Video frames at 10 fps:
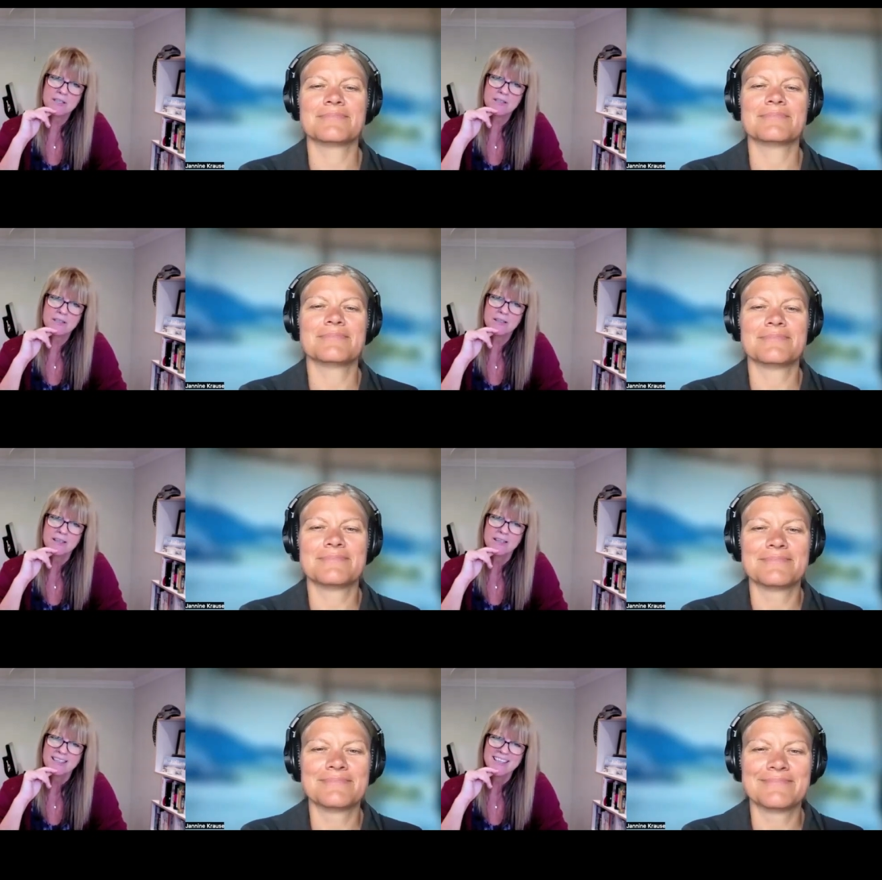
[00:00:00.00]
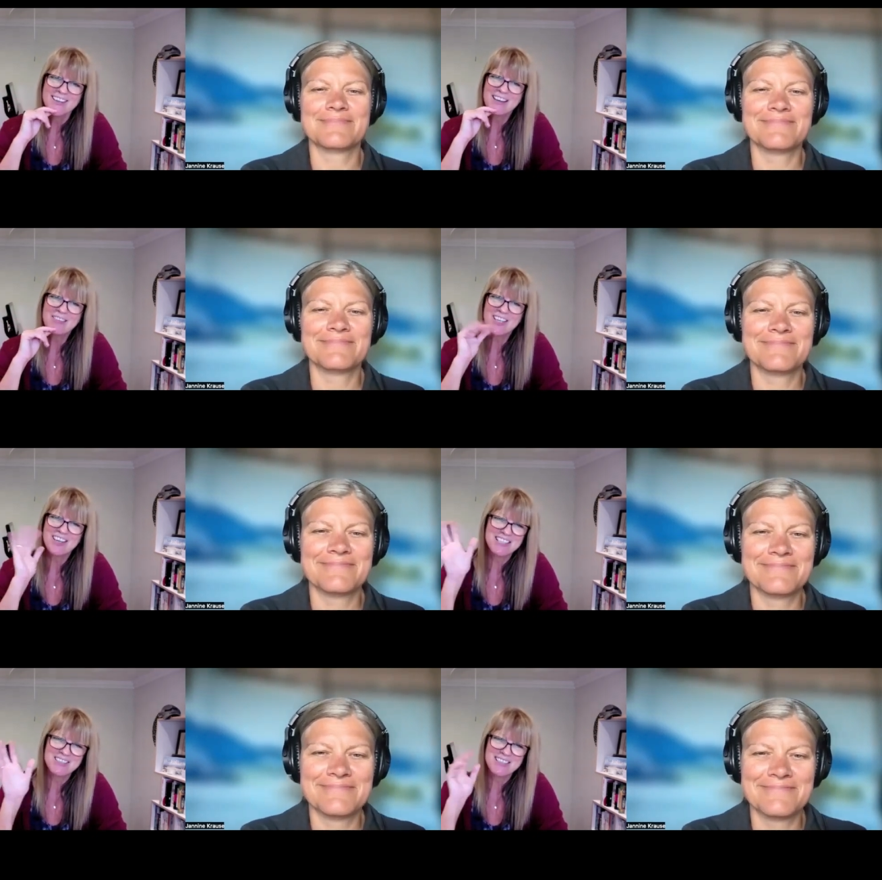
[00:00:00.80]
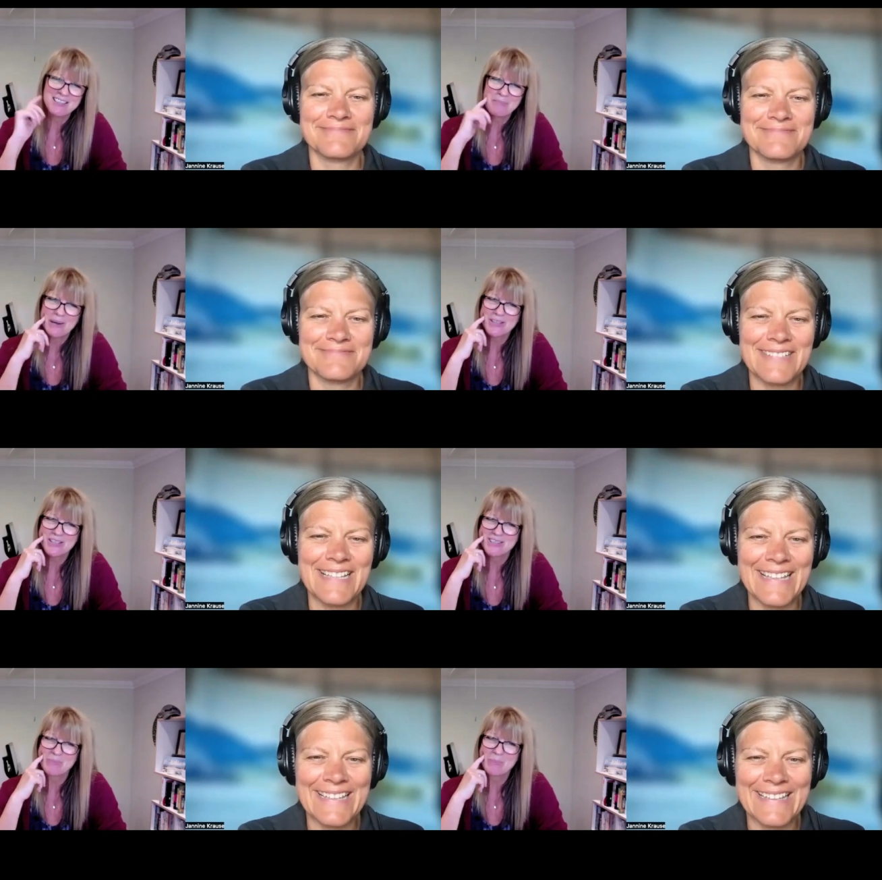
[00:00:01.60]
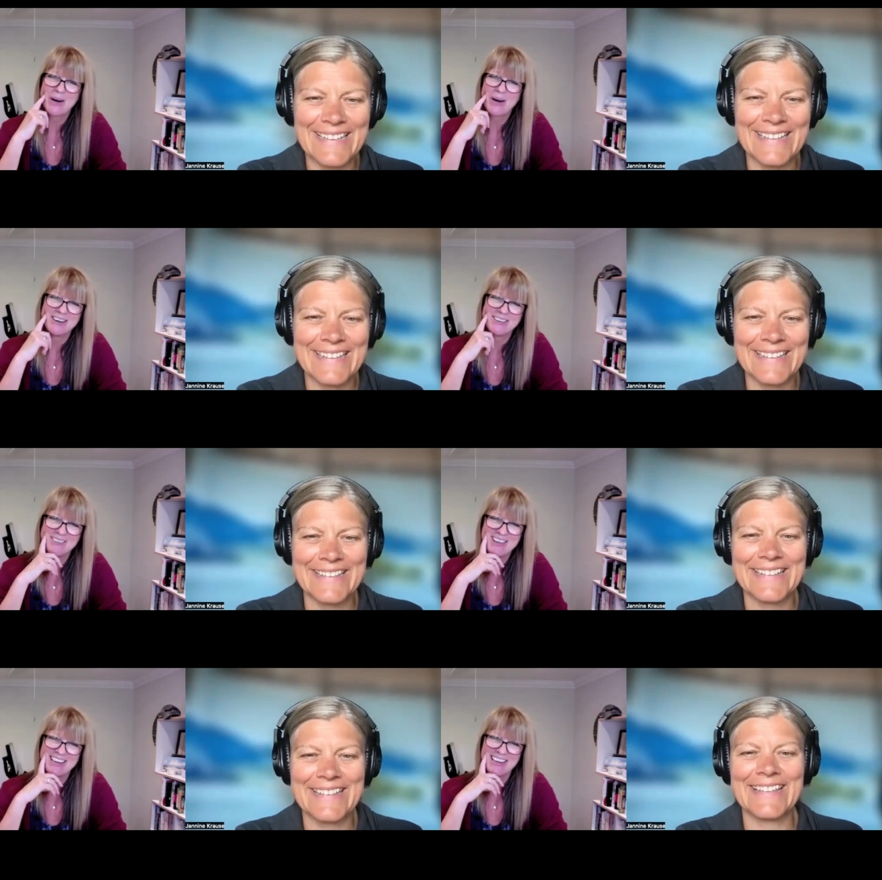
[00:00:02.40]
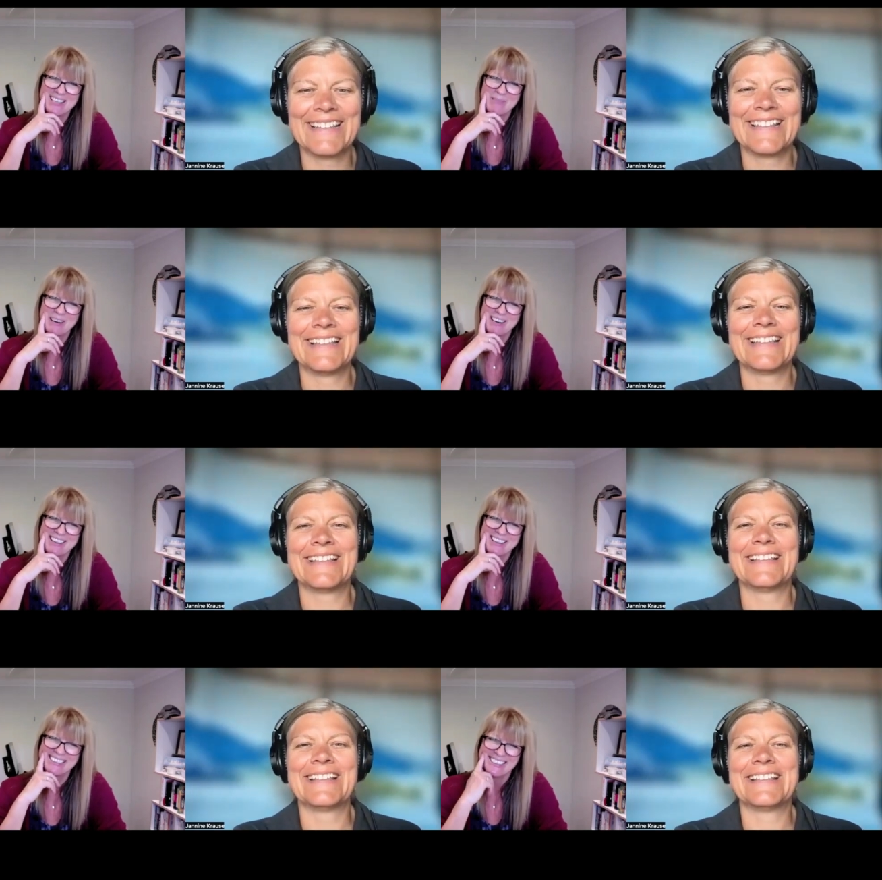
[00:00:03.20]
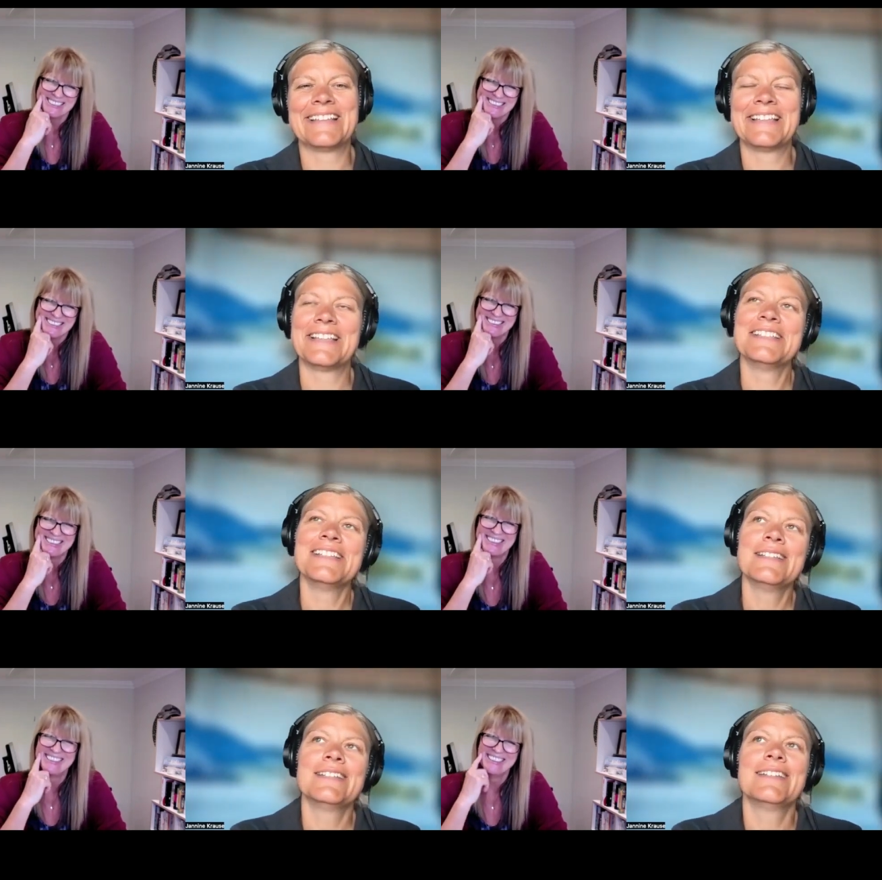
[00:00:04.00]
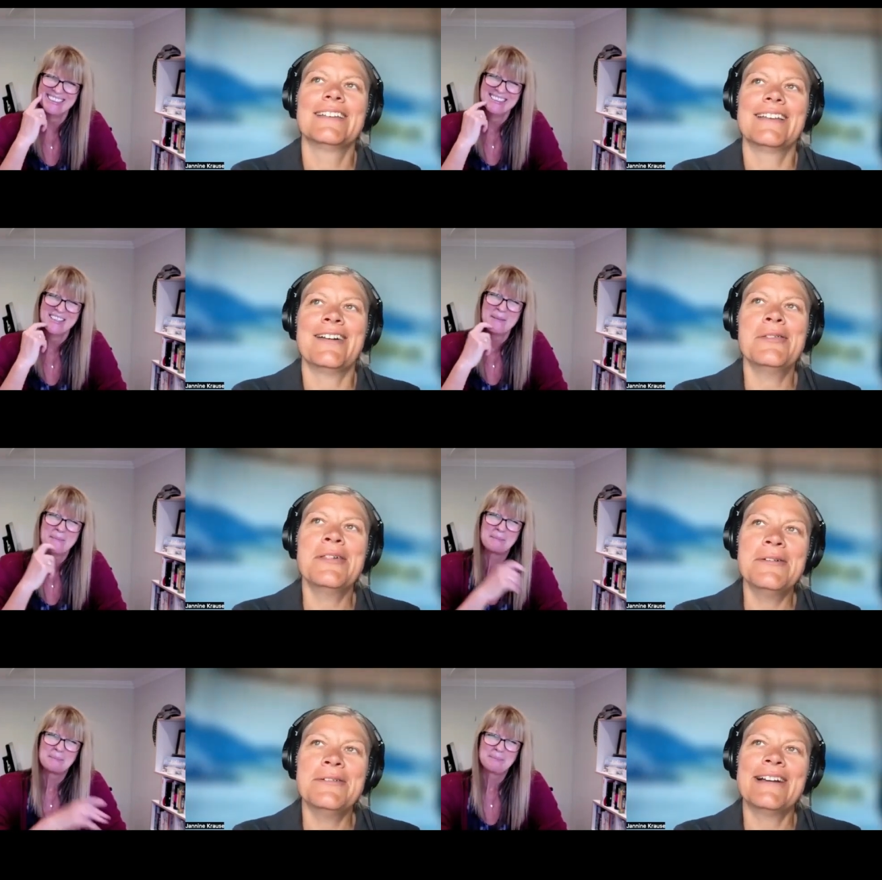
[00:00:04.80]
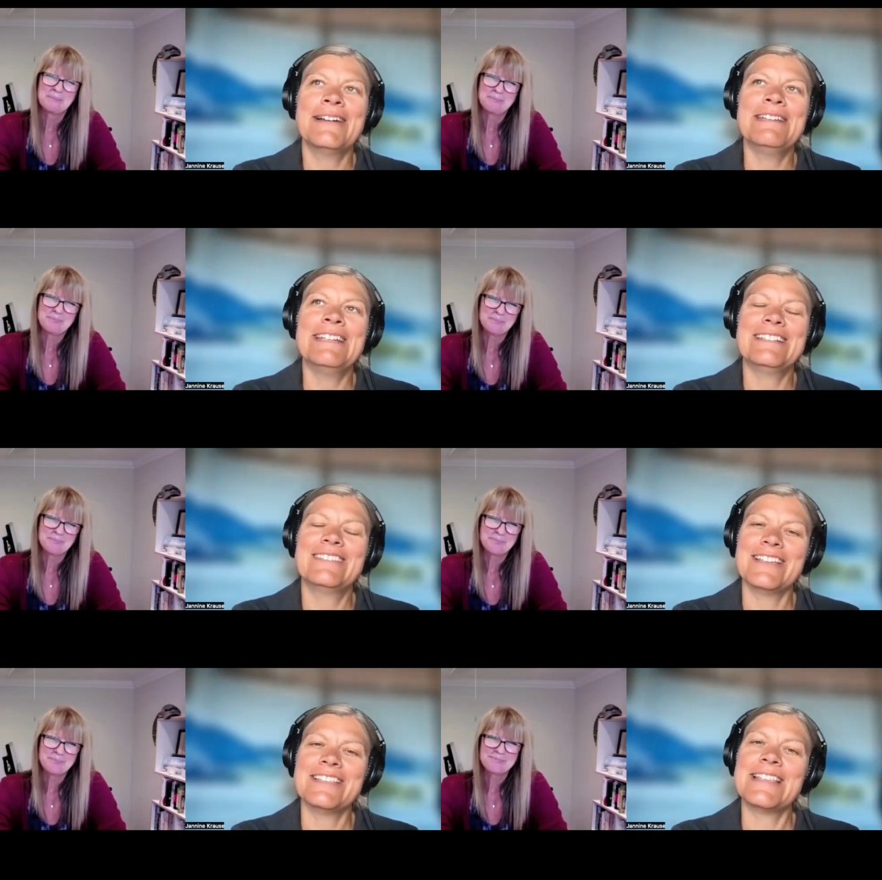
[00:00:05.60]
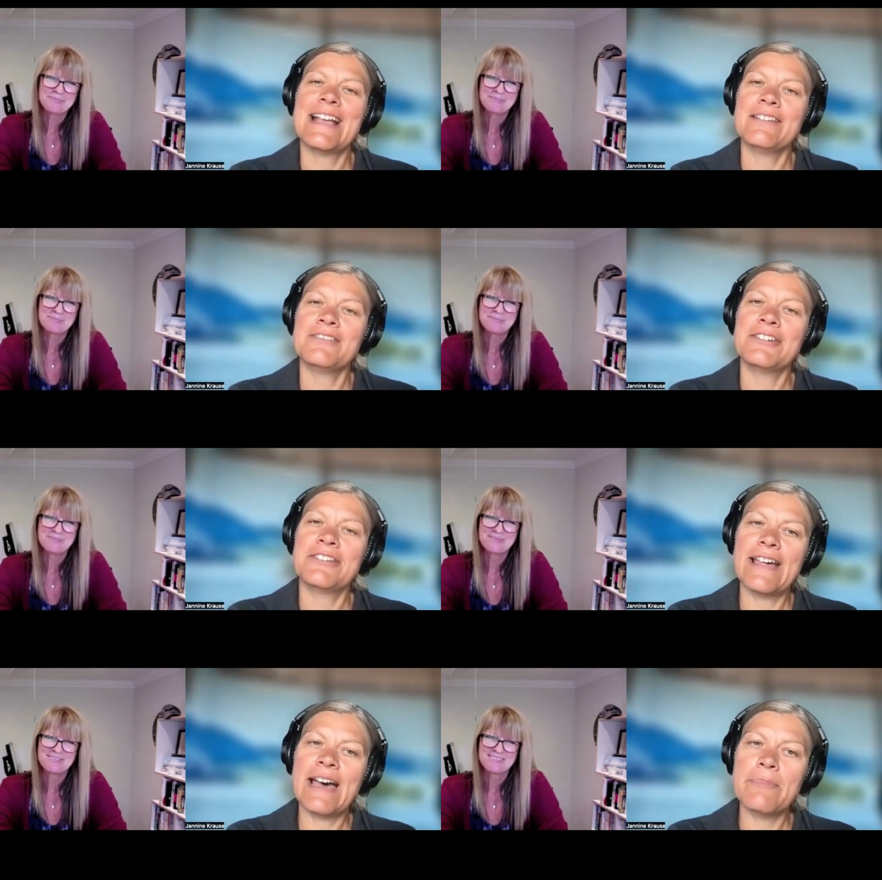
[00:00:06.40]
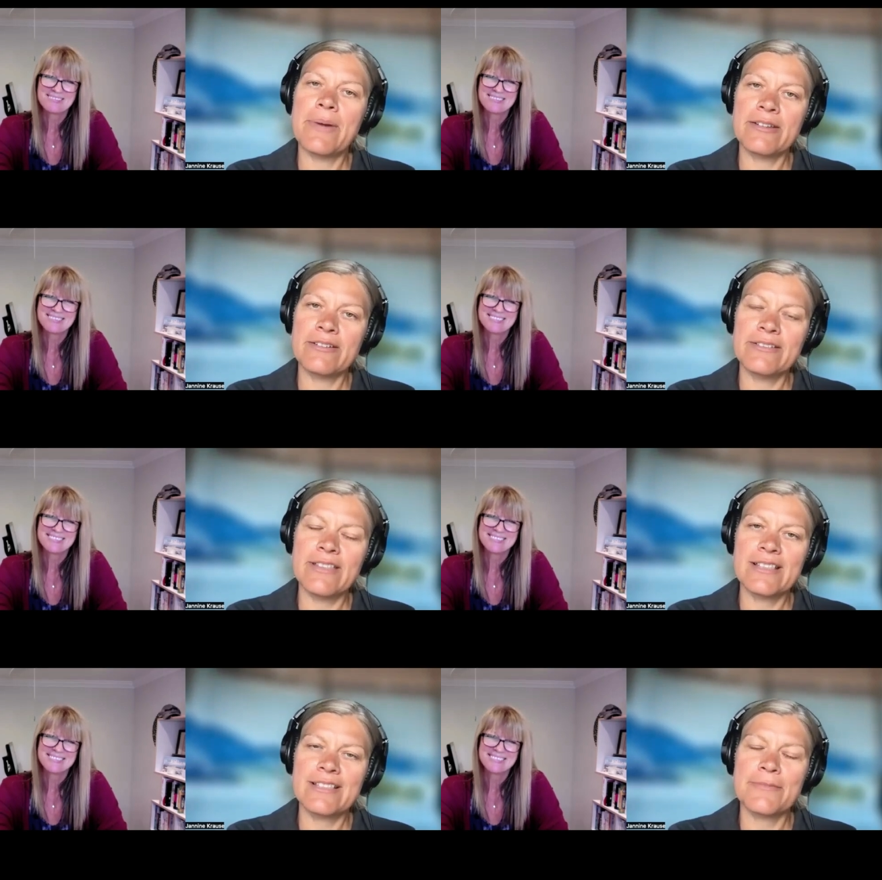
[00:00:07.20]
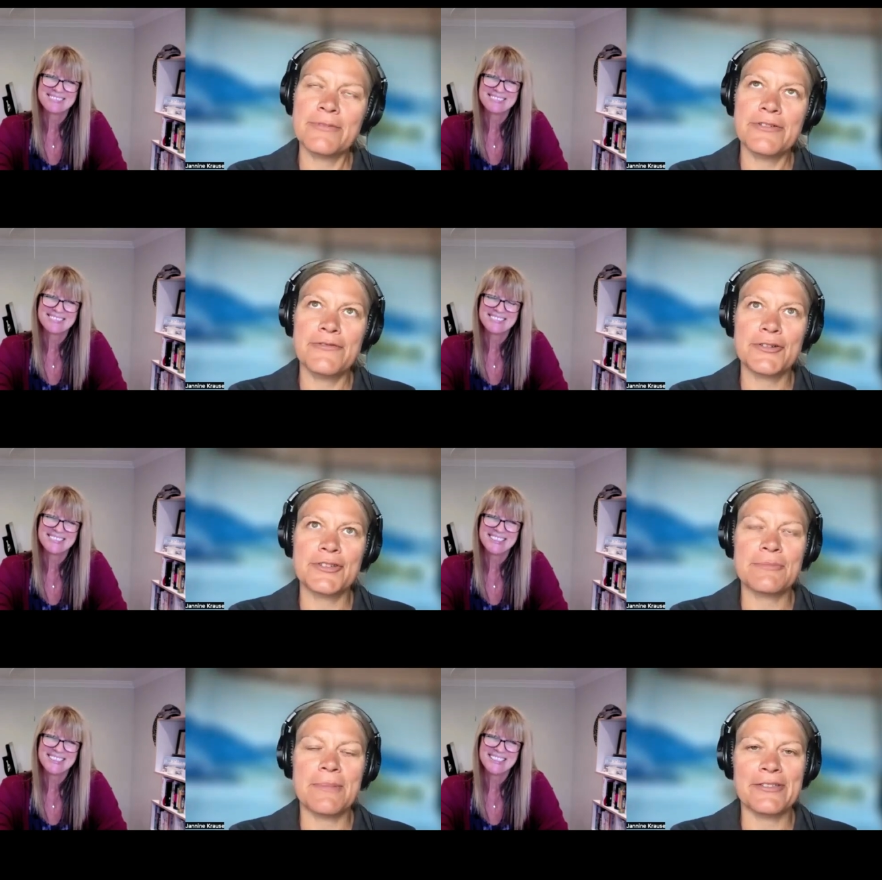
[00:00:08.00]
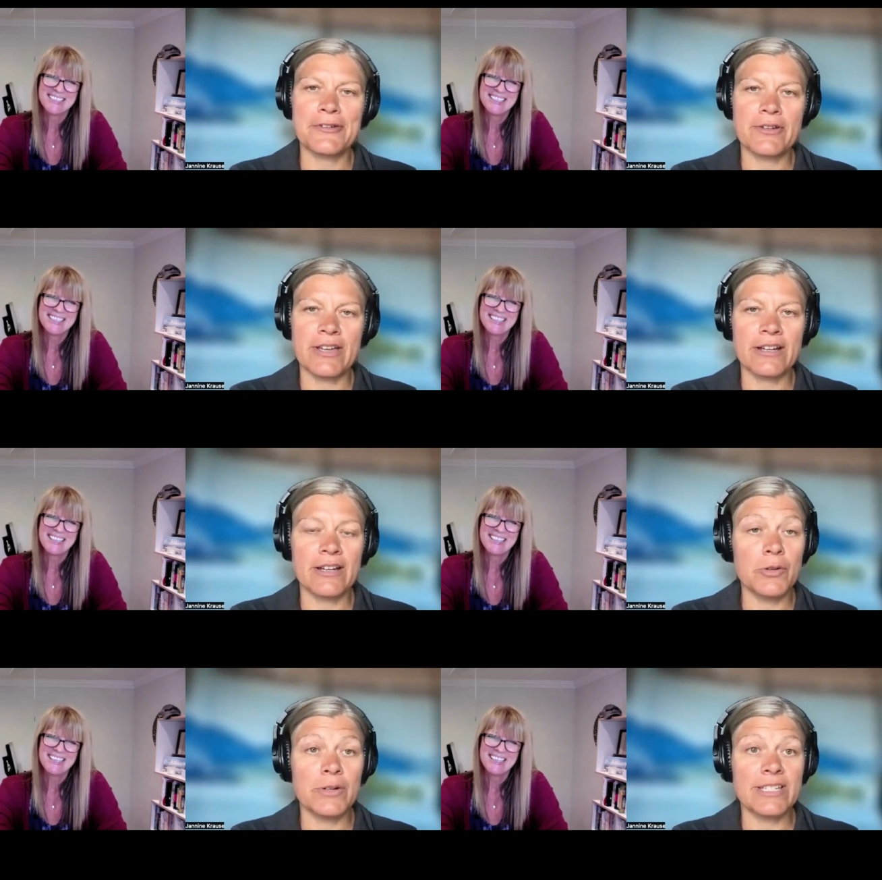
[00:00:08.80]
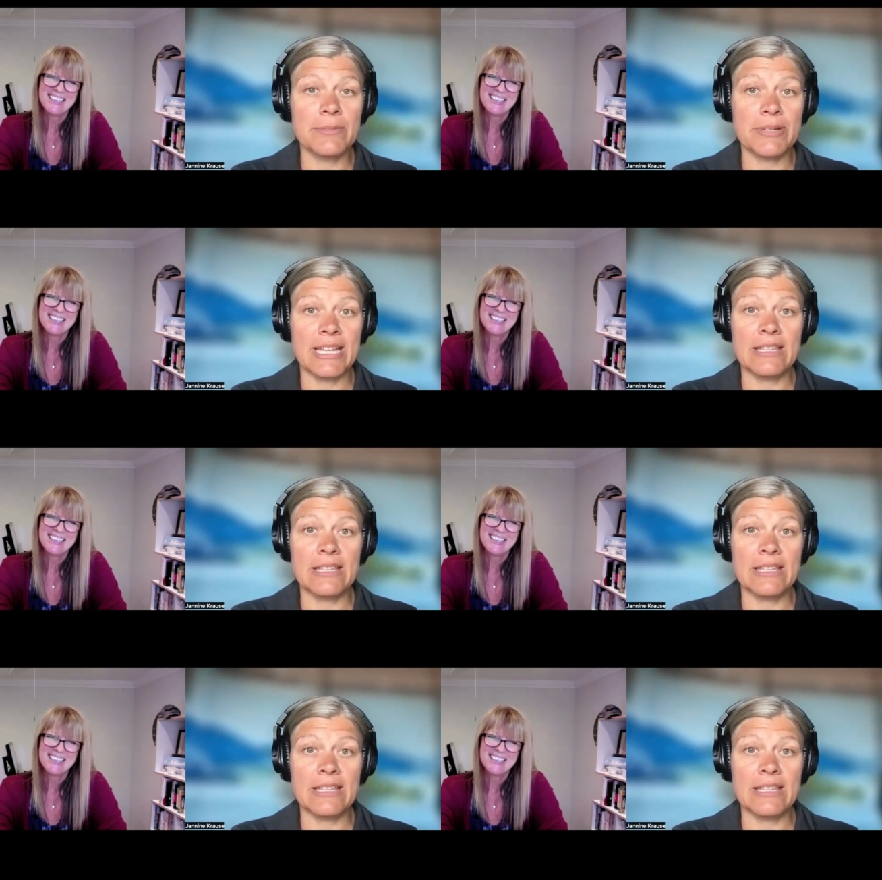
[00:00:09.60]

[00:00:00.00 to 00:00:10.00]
Speaker 1: So you don't have to go to a plush spa with an ice bar.
Speaker 2: Although, I mean, it does sound a lot better than some of the folks in my local area who are dipping